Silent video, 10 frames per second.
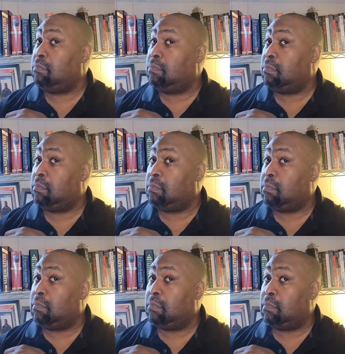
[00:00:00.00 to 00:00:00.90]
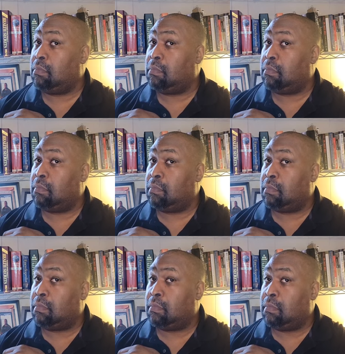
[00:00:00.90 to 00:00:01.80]

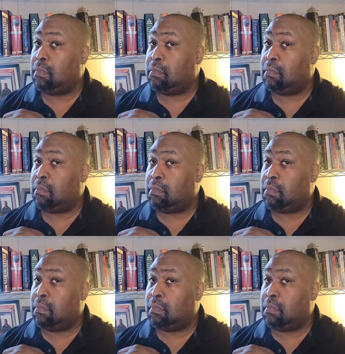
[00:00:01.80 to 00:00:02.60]
(silence)